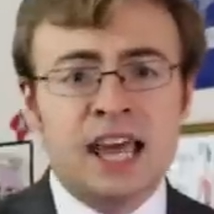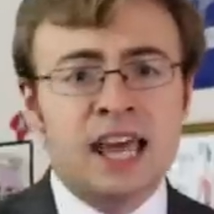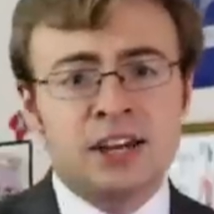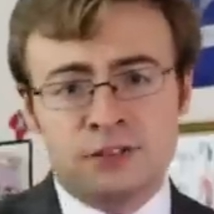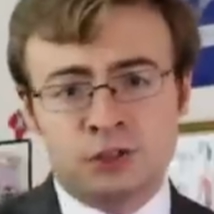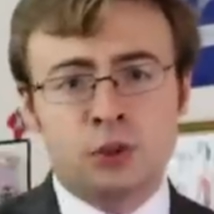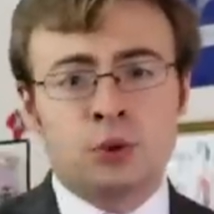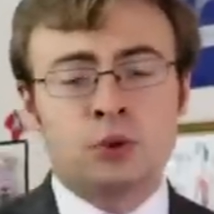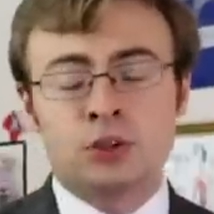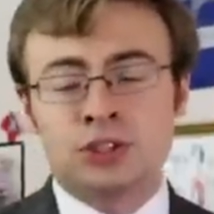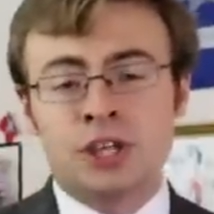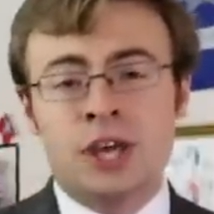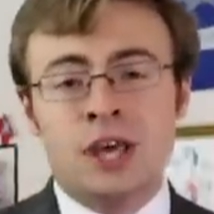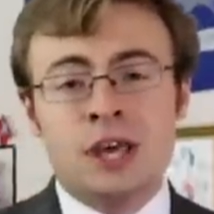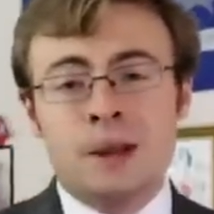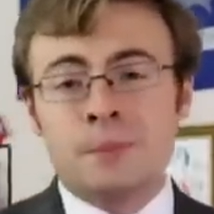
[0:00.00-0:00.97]
and of course,
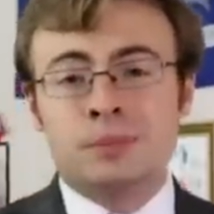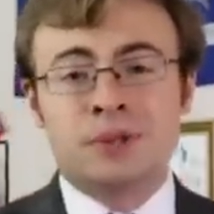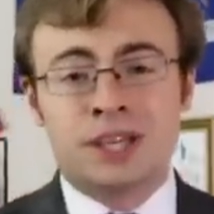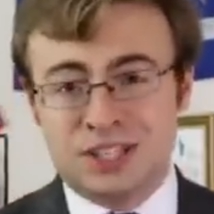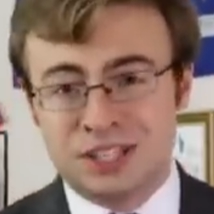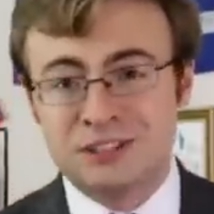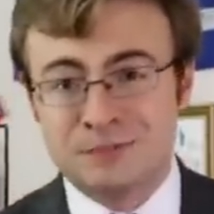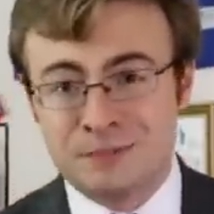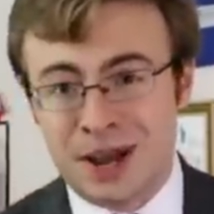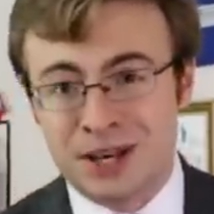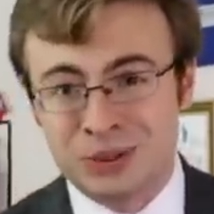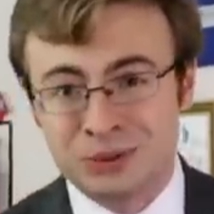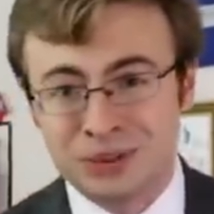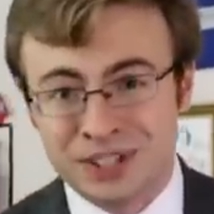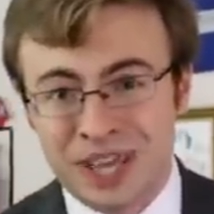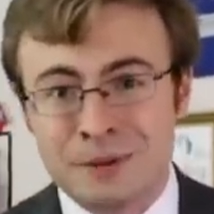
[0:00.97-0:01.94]
plenty of
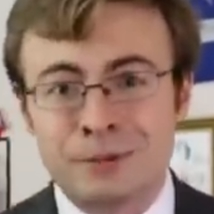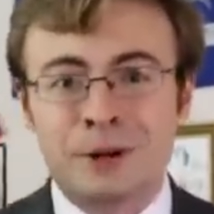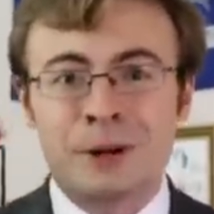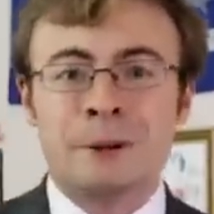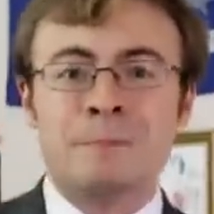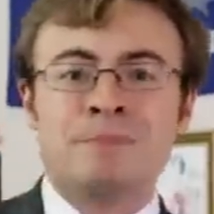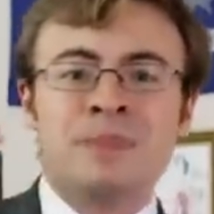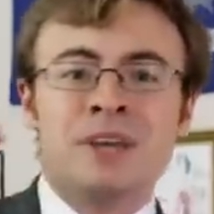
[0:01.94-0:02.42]
manual labor.